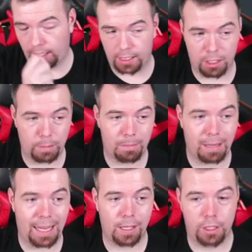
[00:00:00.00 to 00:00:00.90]
going to be a
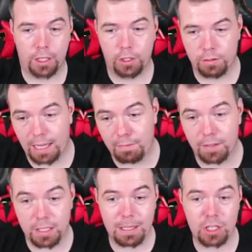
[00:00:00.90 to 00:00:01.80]
player that you can use
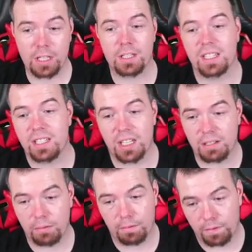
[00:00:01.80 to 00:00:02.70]
lengthy, especially as he's
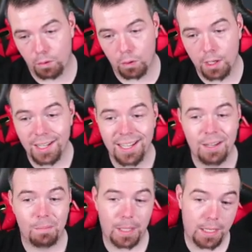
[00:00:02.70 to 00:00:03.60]
6'4",
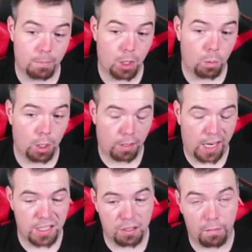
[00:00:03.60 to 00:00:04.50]
medium low work
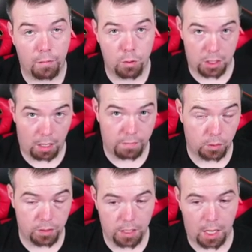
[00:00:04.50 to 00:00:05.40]
rates, 4-star,
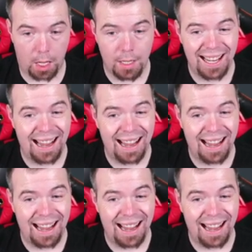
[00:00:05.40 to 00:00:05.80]
4-star,